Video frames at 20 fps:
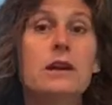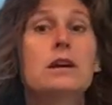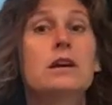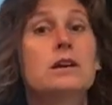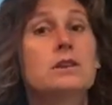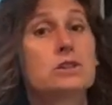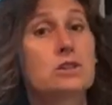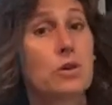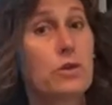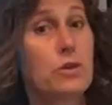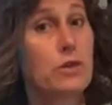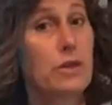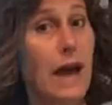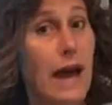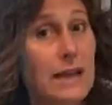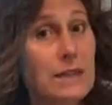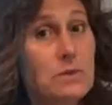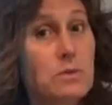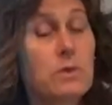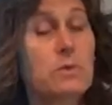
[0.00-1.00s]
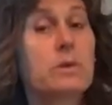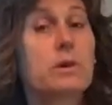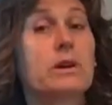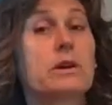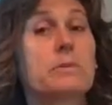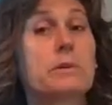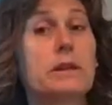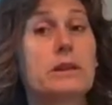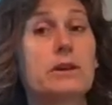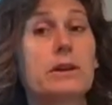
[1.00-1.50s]
So that's what we're going
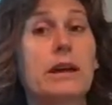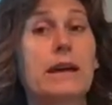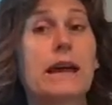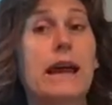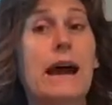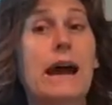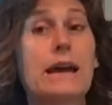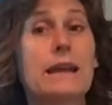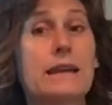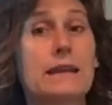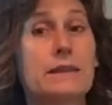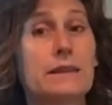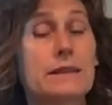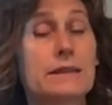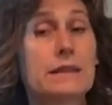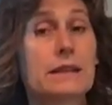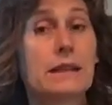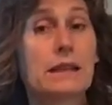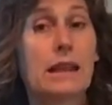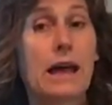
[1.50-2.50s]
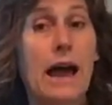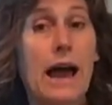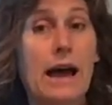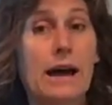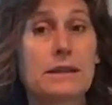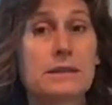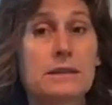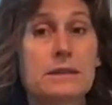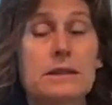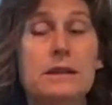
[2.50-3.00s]
to be looking at in this
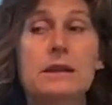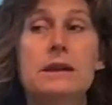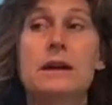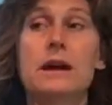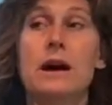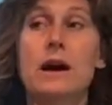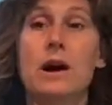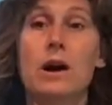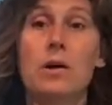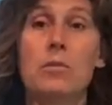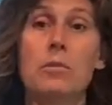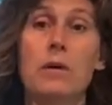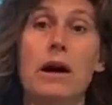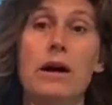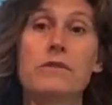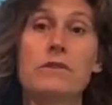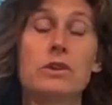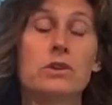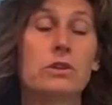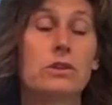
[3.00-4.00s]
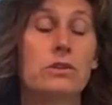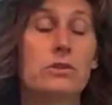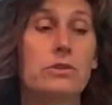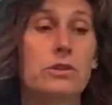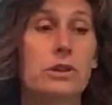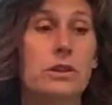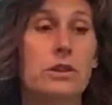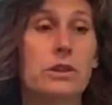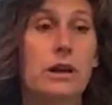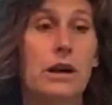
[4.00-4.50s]
class. I've
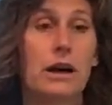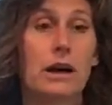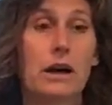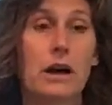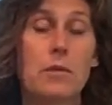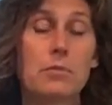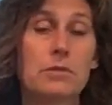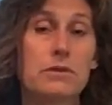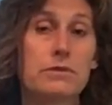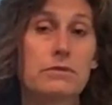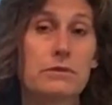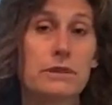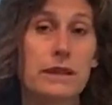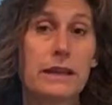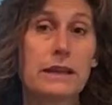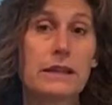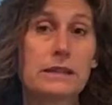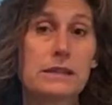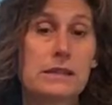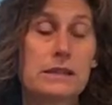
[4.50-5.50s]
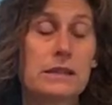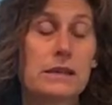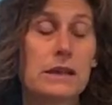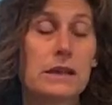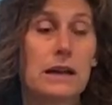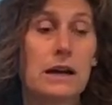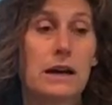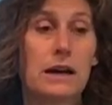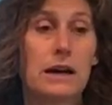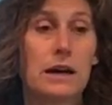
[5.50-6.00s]
included a couple of links
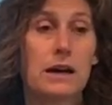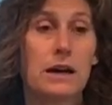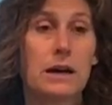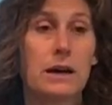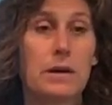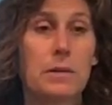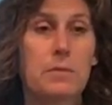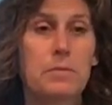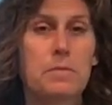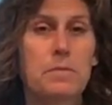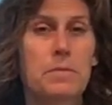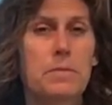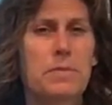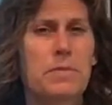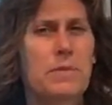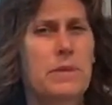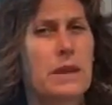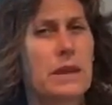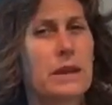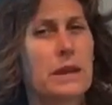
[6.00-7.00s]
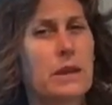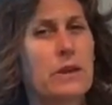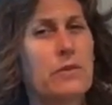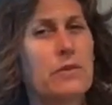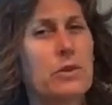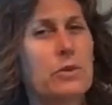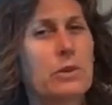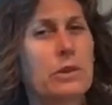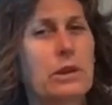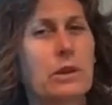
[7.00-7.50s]
that give
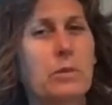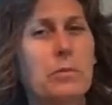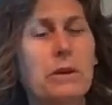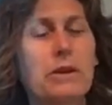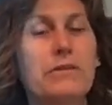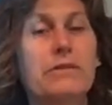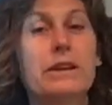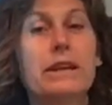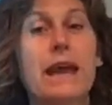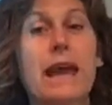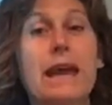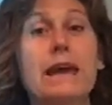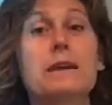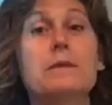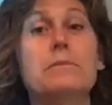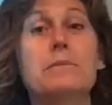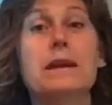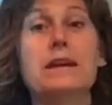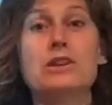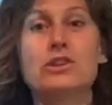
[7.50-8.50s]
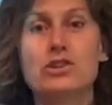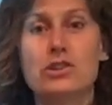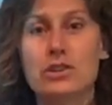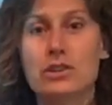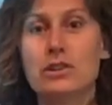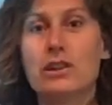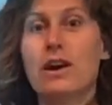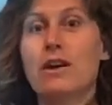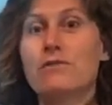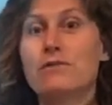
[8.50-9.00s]
you a little bit of an
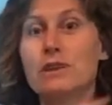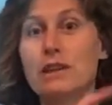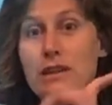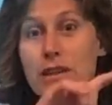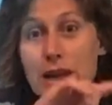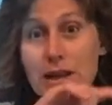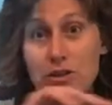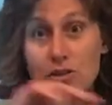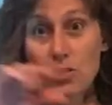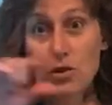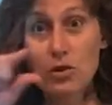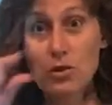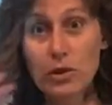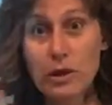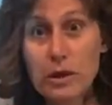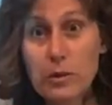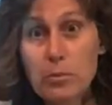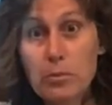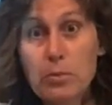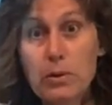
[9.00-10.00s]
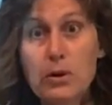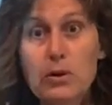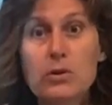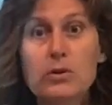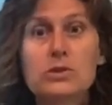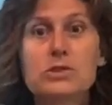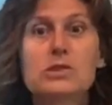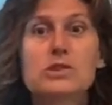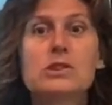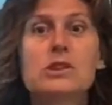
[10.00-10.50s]
animation of the electrical
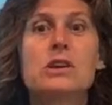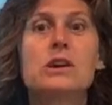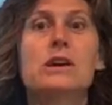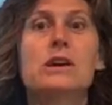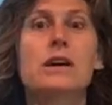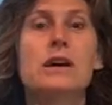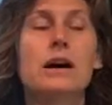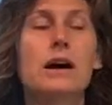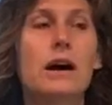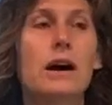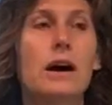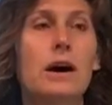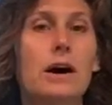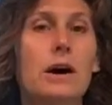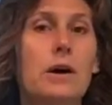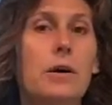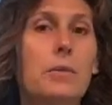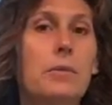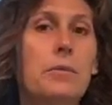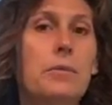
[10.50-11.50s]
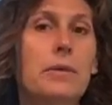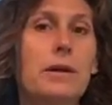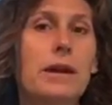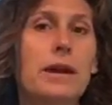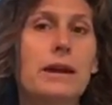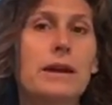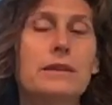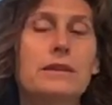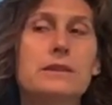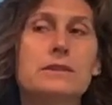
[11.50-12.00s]
impulse,
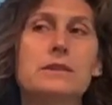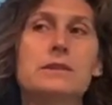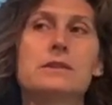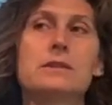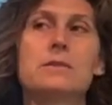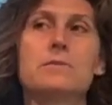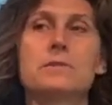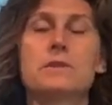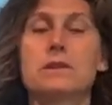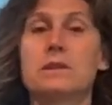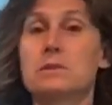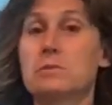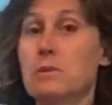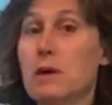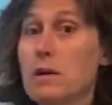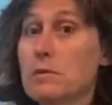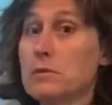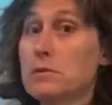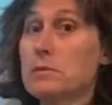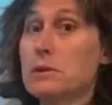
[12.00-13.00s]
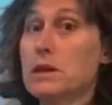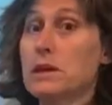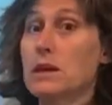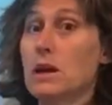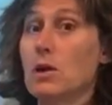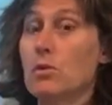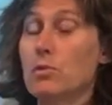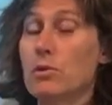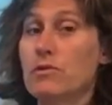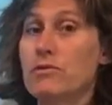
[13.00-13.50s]
and this is something that's probably
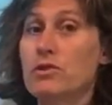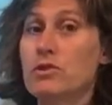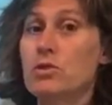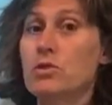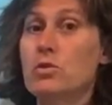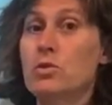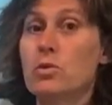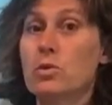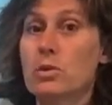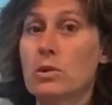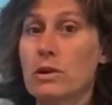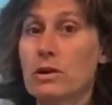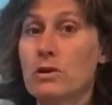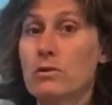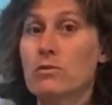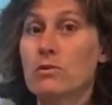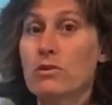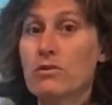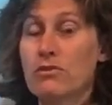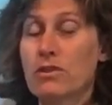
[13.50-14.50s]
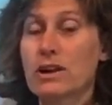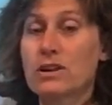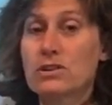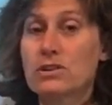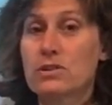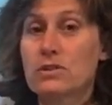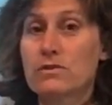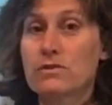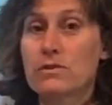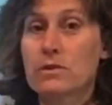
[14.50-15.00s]
a review or a
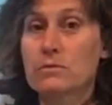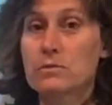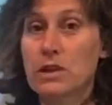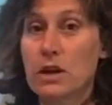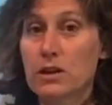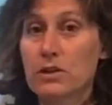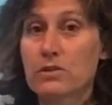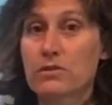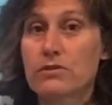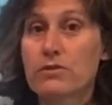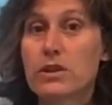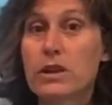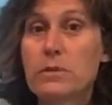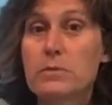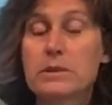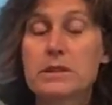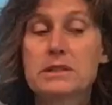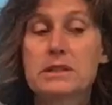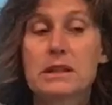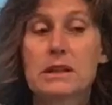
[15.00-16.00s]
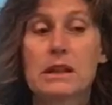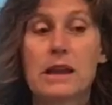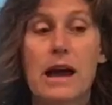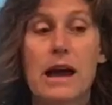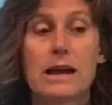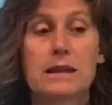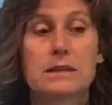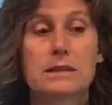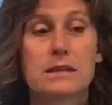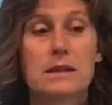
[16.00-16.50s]
refresher from Dr. Friedman's
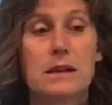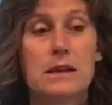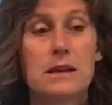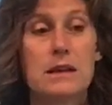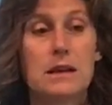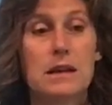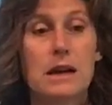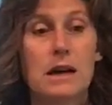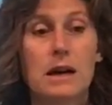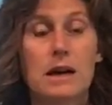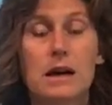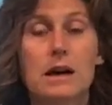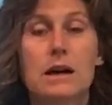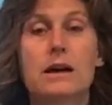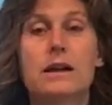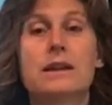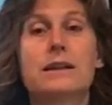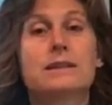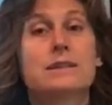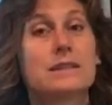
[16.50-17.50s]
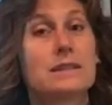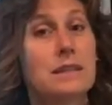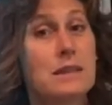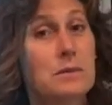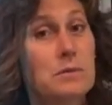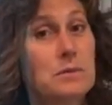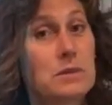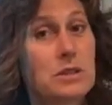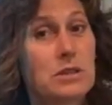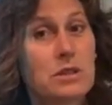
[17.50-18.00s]
class. It
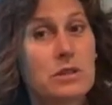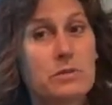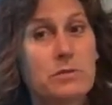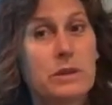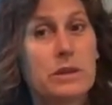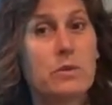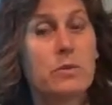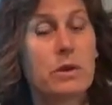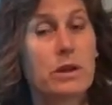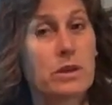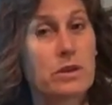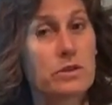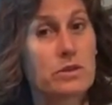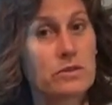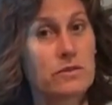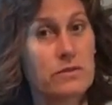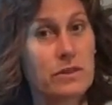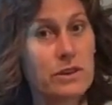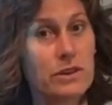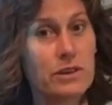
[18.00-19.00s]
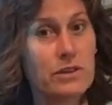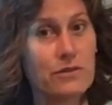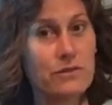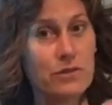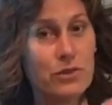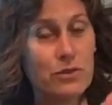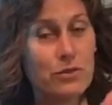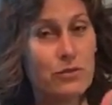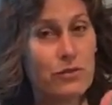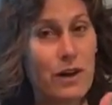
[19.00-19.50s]
seems to be one of those very
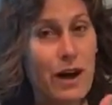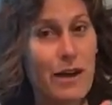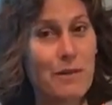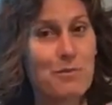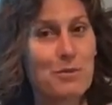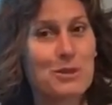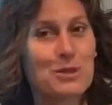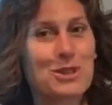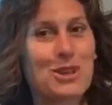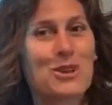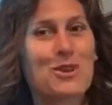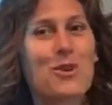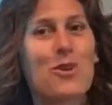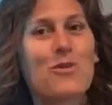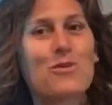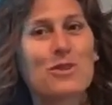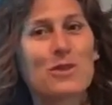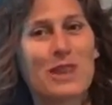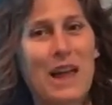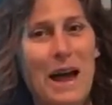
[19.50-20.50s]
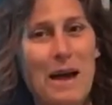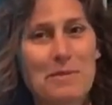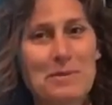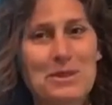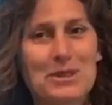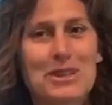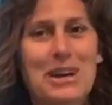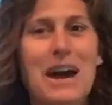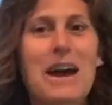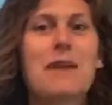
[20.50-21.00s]
few 5% overlaps
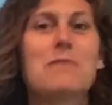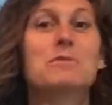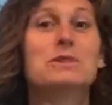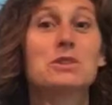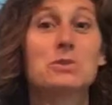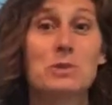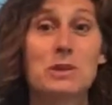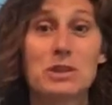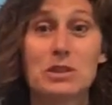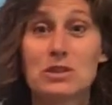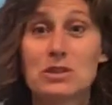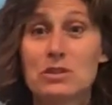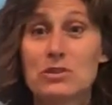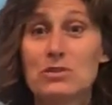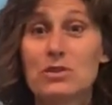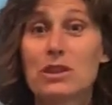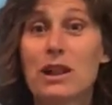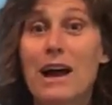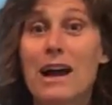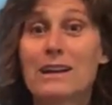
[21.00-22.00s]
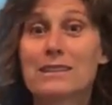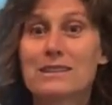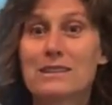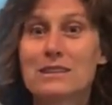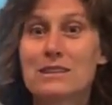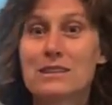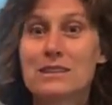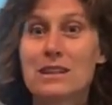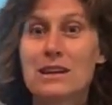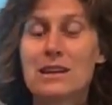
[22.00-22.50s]
you'll have between the two
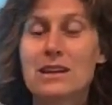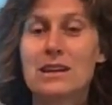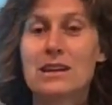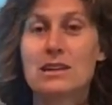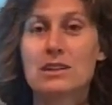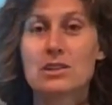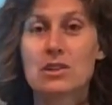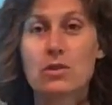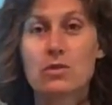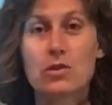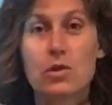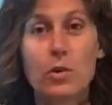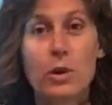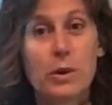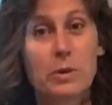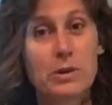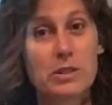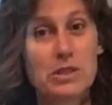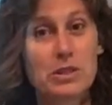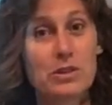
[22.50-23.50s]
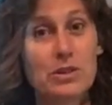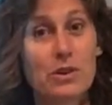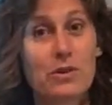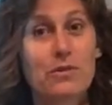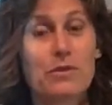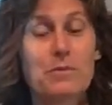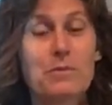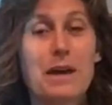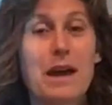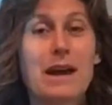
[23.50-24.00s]
classes. So knowing what you know
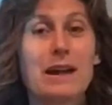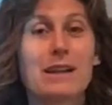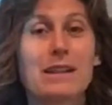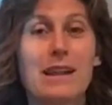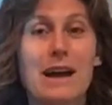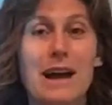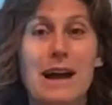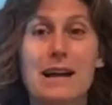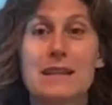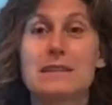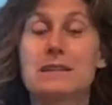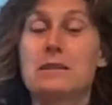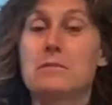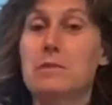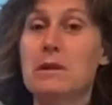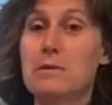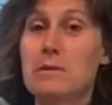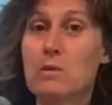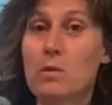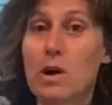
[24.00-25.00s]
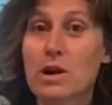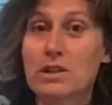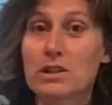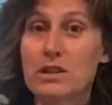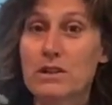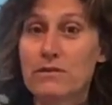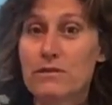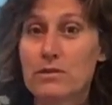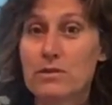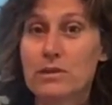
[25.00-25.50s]
from that class and maybe watching
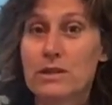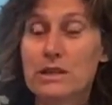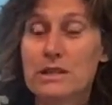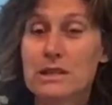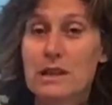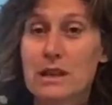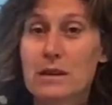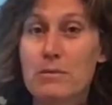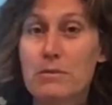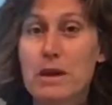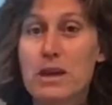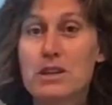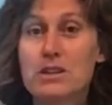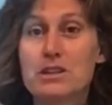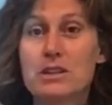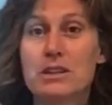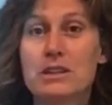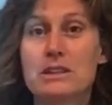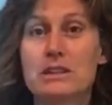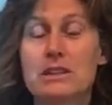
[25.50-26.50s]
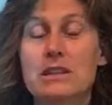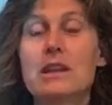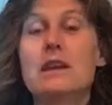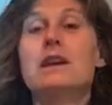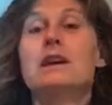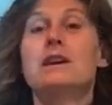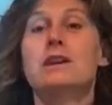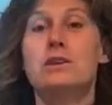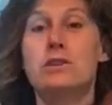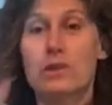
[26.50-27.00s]
a few of these animations,
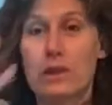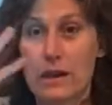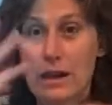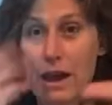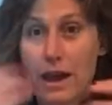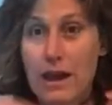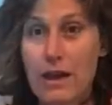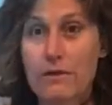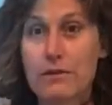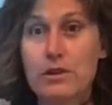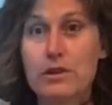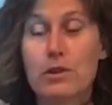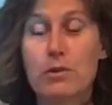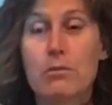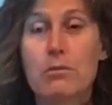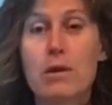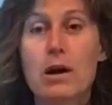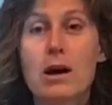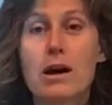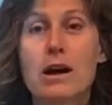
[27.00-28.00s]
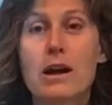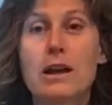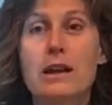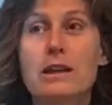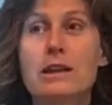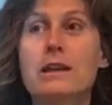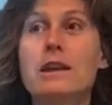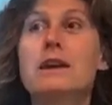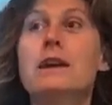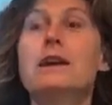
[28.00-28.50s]
you can have in your
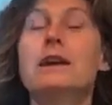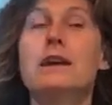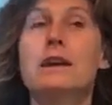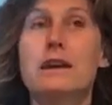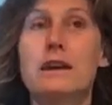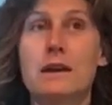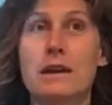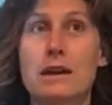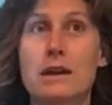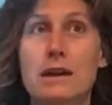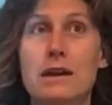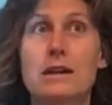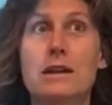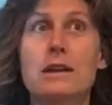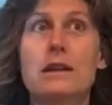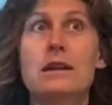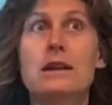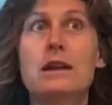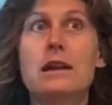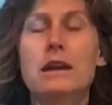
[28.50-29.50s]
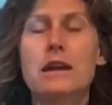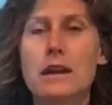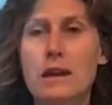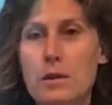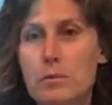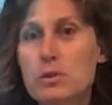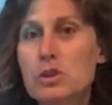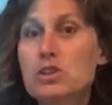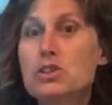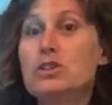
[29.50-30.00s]
mind an
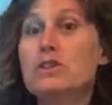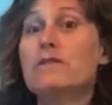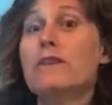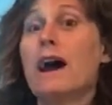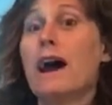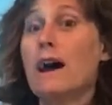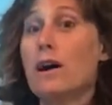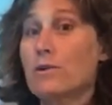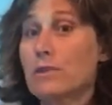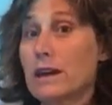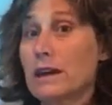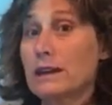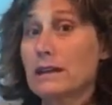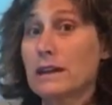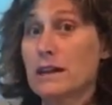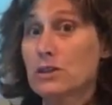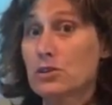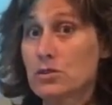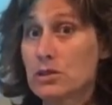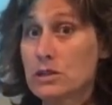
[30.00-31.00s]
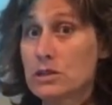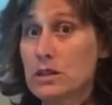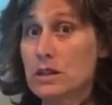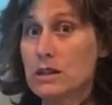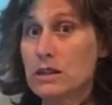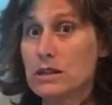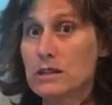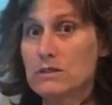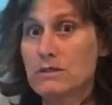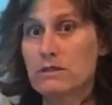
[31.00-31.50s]
image of how that
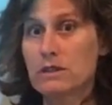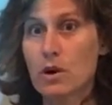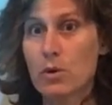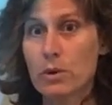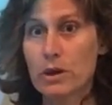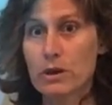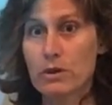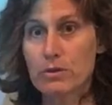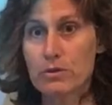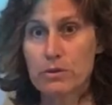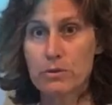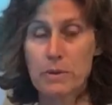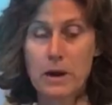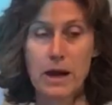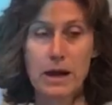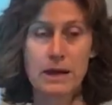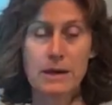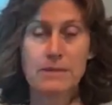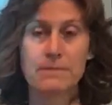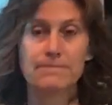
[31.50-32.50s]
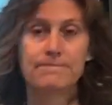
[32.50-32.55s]
electricity is flowing through the body.